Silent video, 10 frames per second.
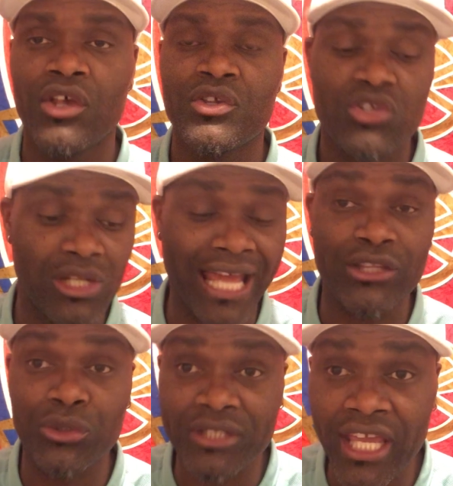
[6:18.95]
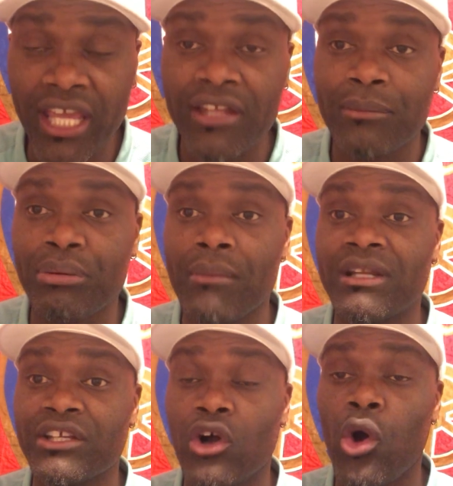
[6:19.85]
So like today, the
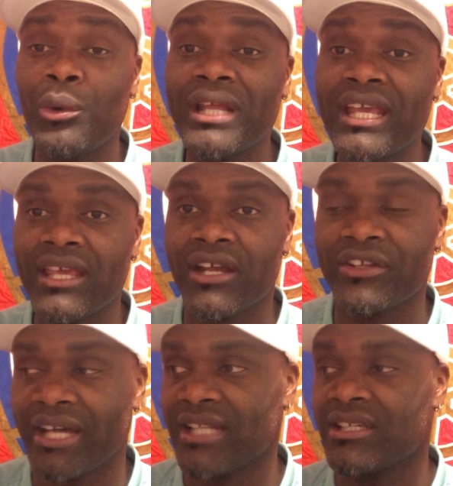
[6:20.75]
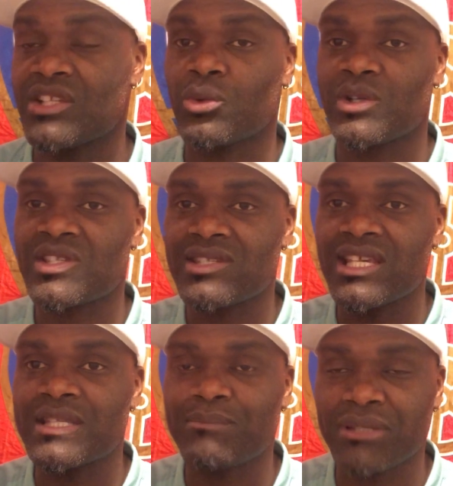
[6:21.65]
Premier League only hear that it was
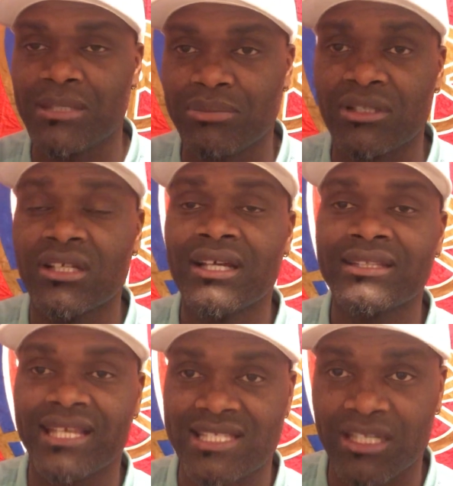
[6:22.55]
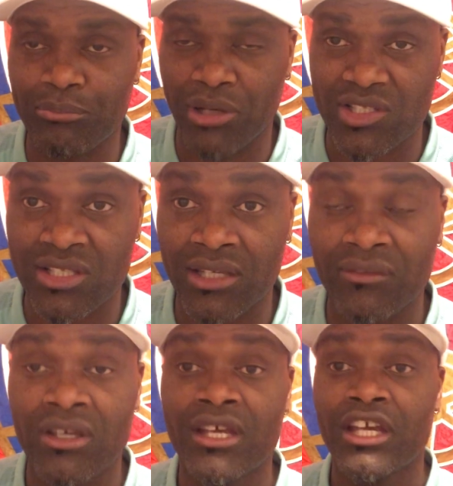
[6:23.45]
6 people tested positive.
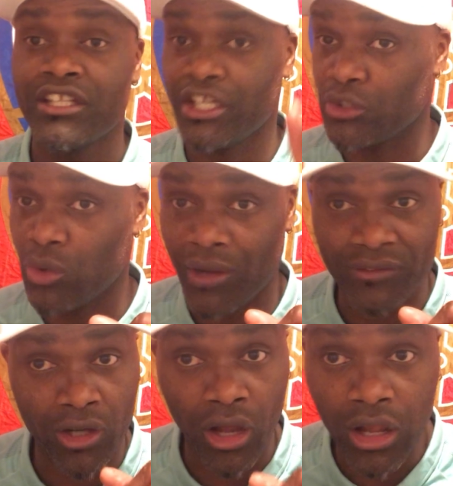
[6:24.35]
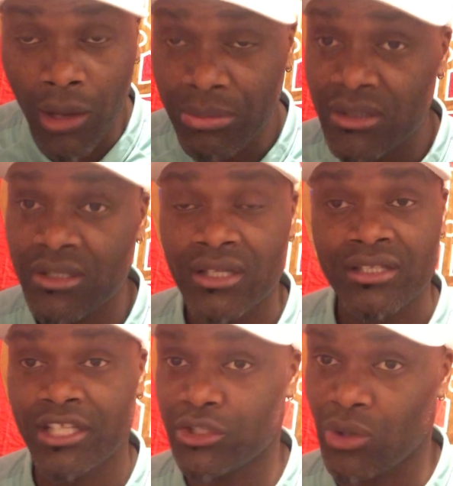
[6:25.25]
They don't have the club,
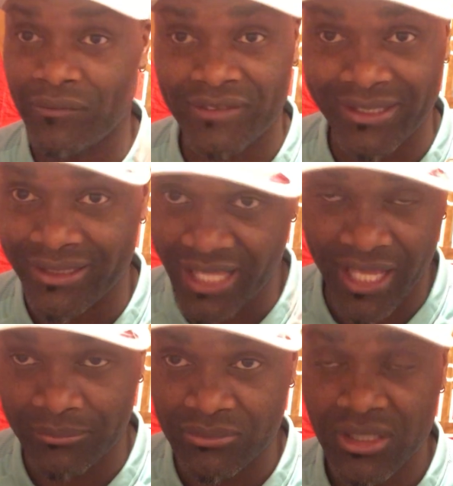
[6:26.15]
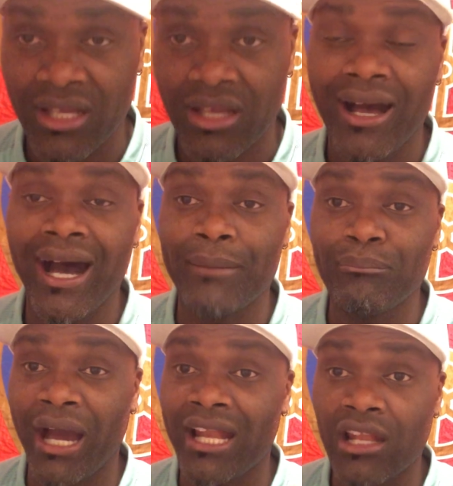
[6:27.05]
they don't have the name. And
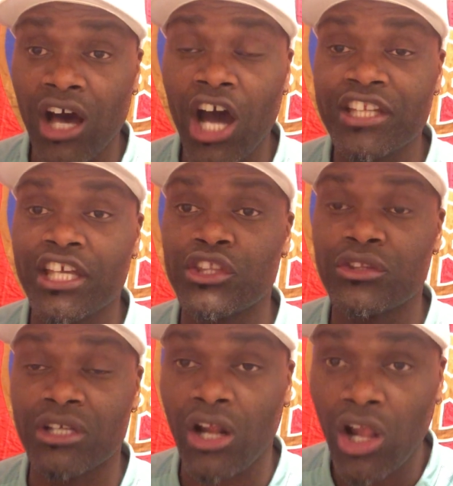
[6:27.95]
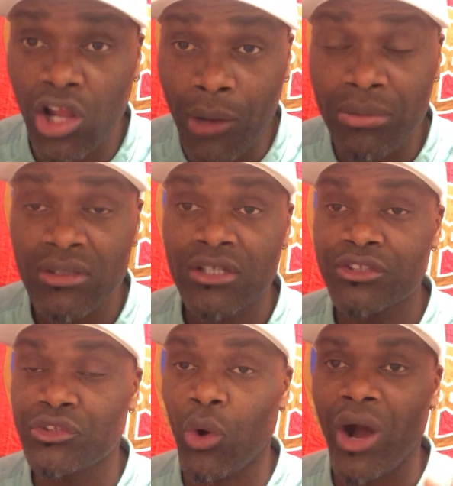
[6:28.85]
by law, the club
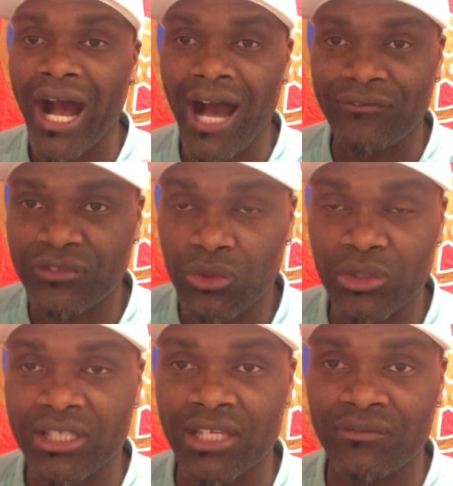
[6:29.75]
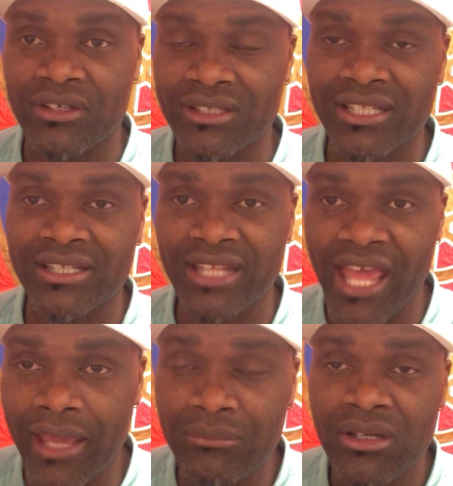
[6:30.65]
don't have to give the
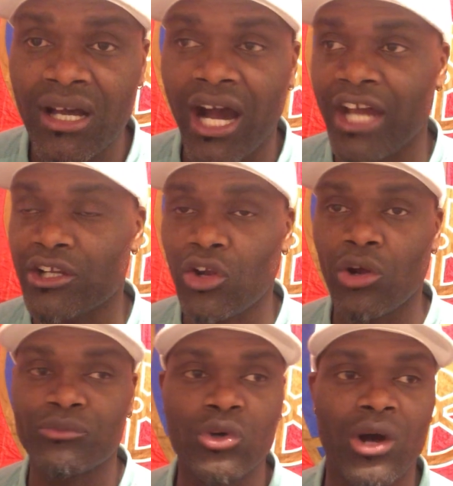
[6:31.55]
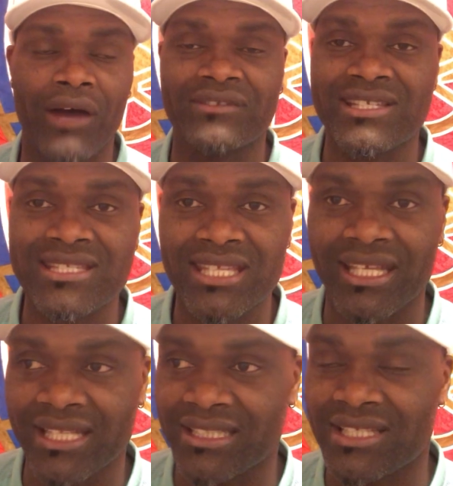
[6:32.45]
name, or the club don't have to
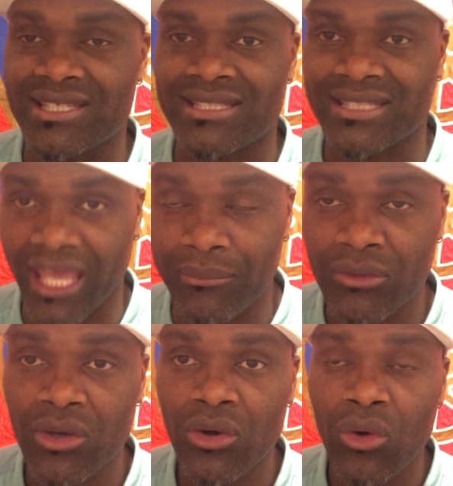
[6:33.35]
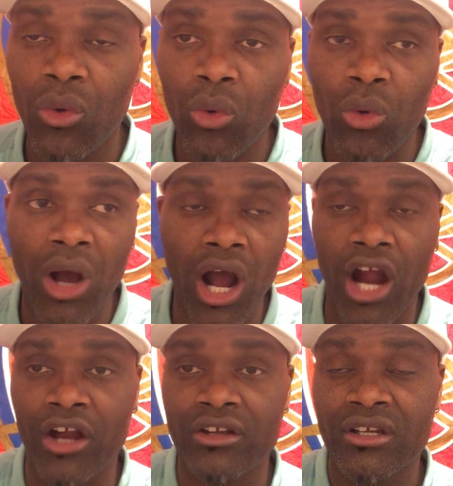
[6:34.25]
state that it's them,
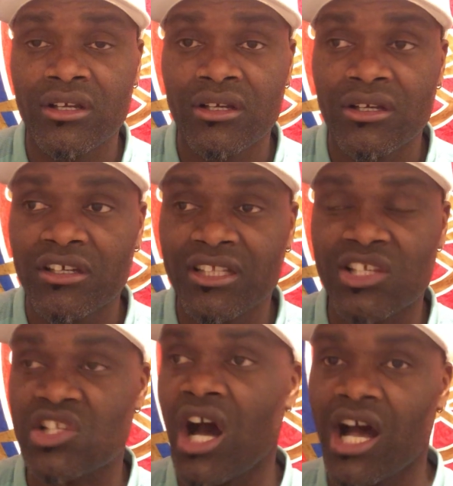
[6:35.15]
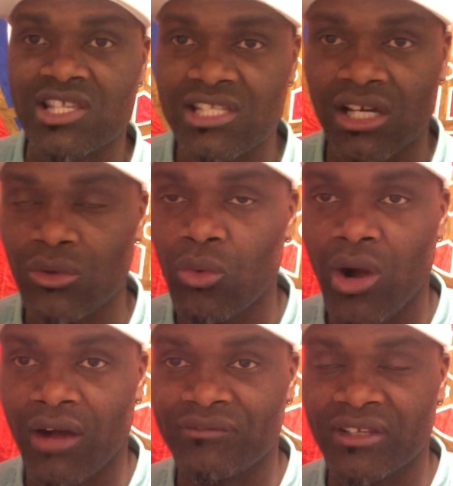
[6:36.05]
or it is Arsenal
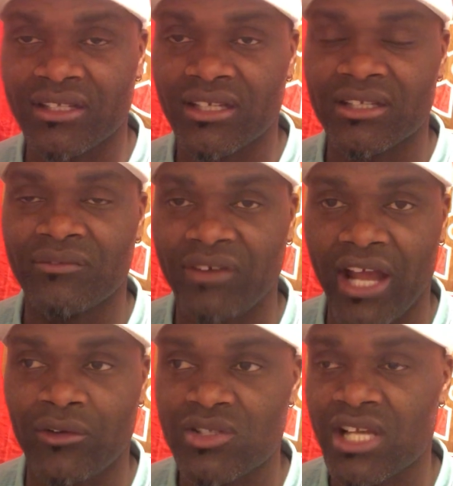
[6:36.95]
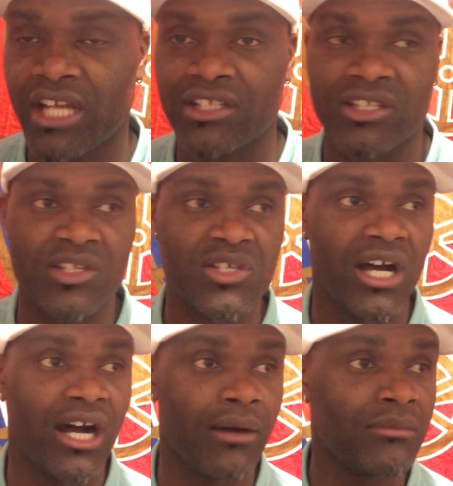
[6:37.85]
who have the virus, and it is
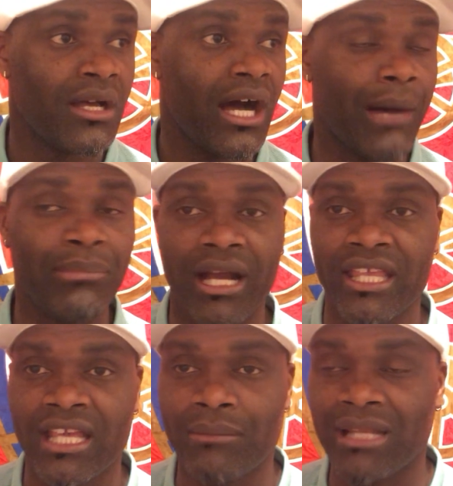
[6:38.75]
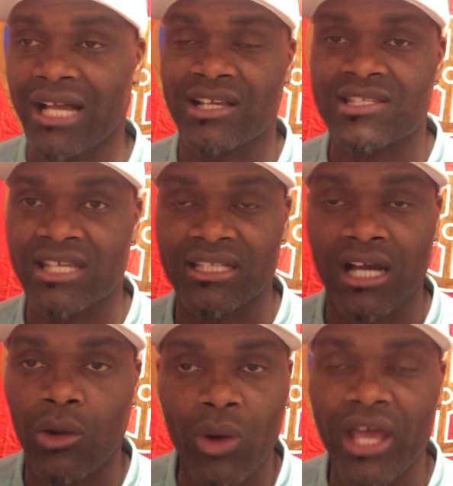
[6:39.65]
Aubameyang, Lacazette,
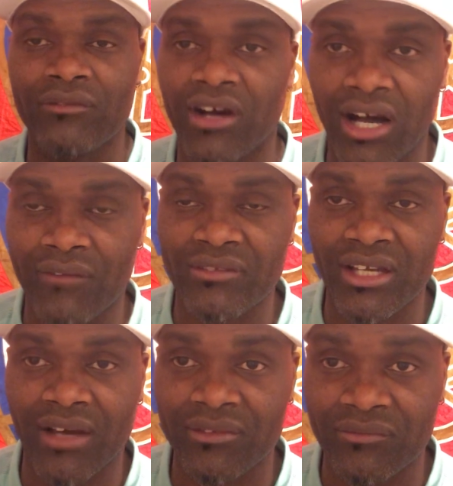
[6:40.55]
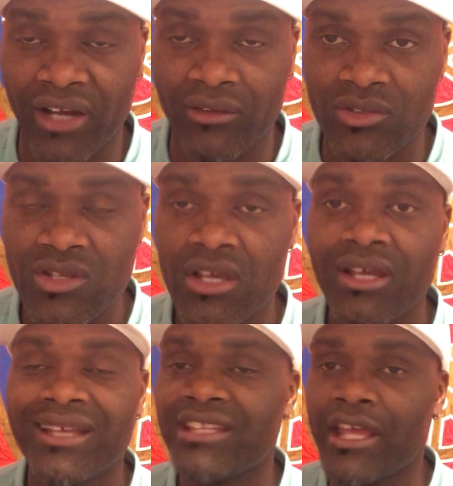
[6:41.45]
or whatever of the virus.
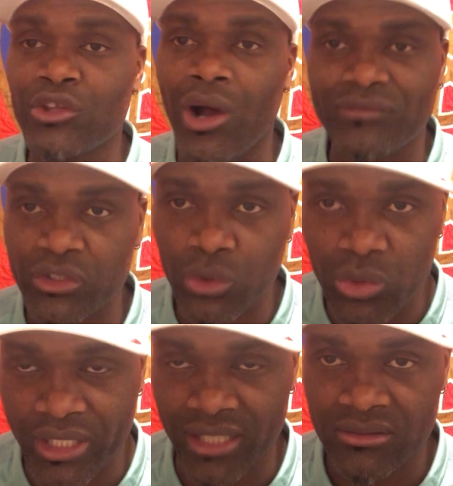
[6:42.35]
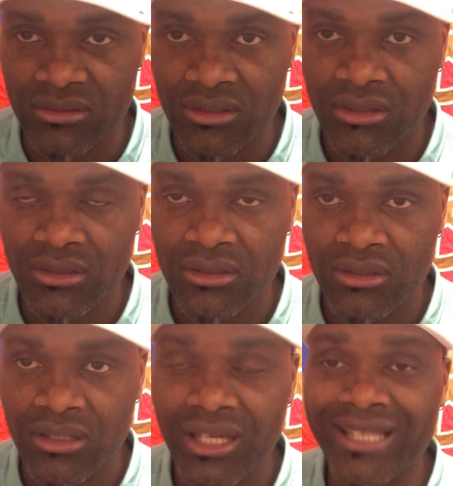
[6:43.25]
They don't have to do that.
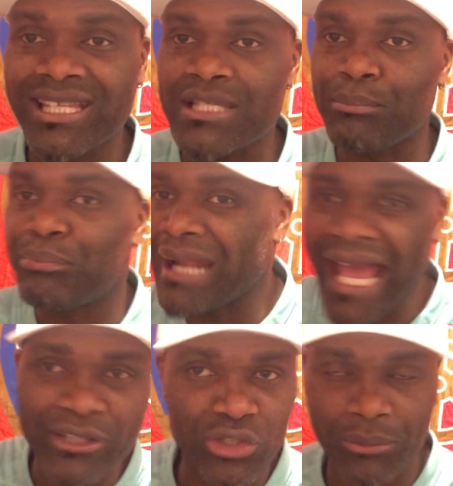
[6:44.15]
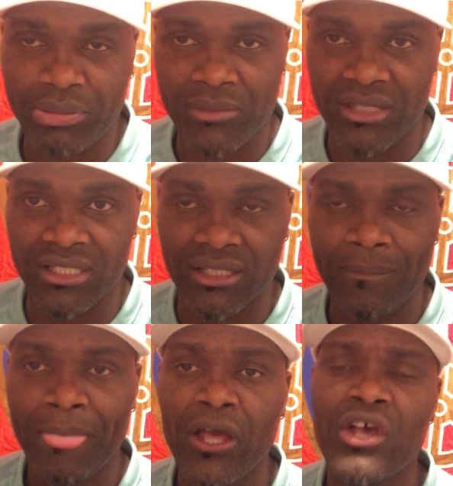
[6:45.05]
It is blind to the Premier League.
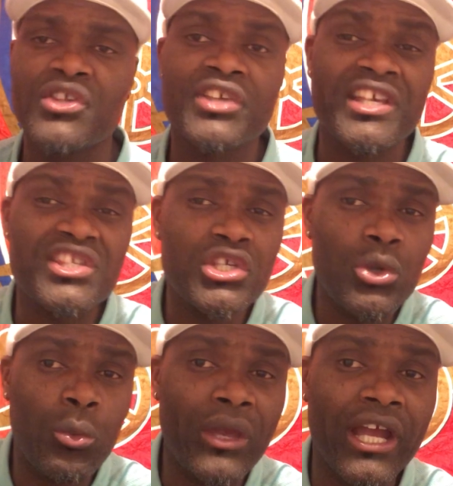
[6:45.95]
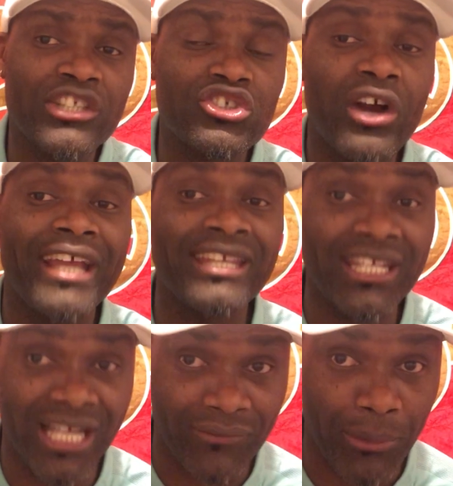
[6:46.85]
So you see where Troy
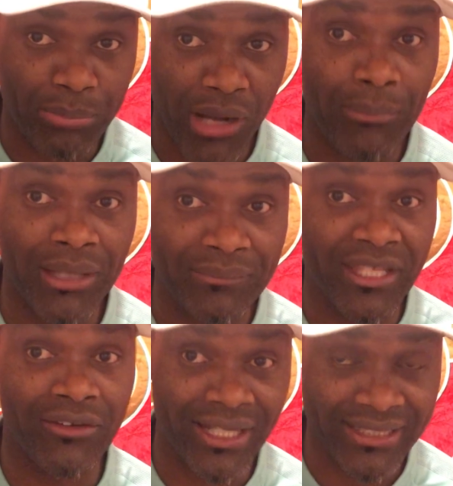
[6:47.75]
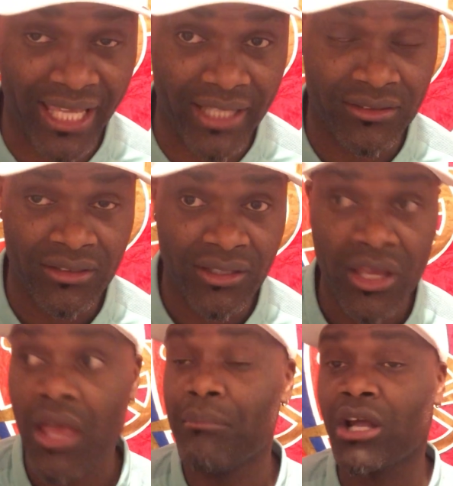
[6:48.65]
Deeney have a problem there and then.
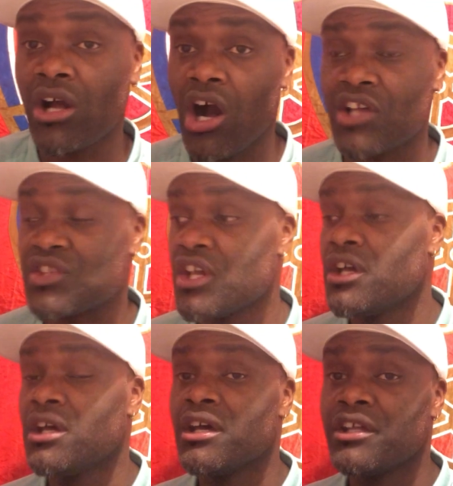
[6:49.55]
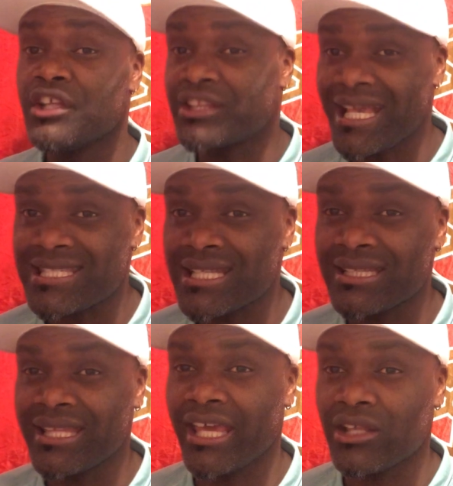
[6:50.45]
Because the
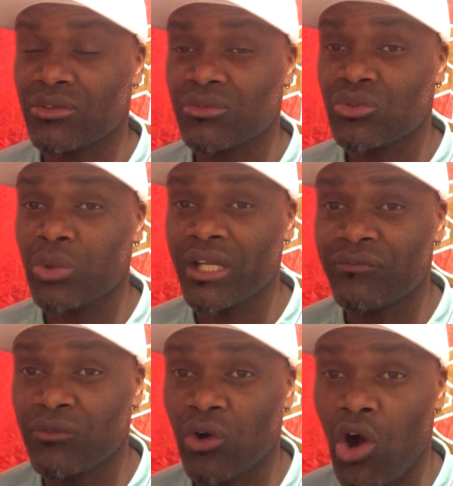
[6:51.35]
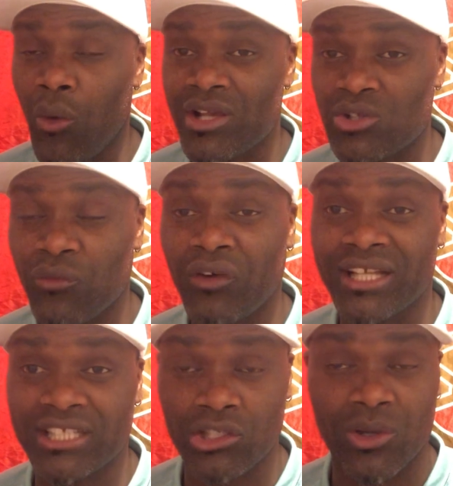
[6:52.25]
testing take 24 hours or
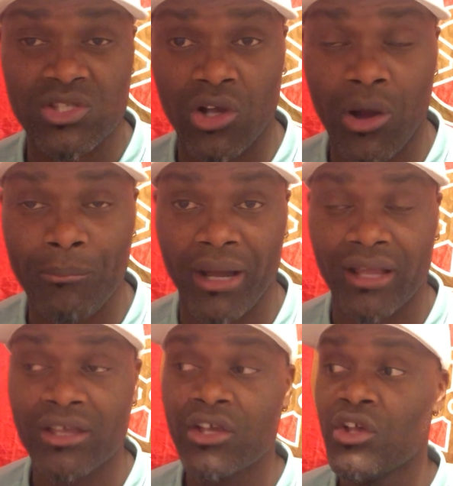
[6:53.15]
48 hours to come back.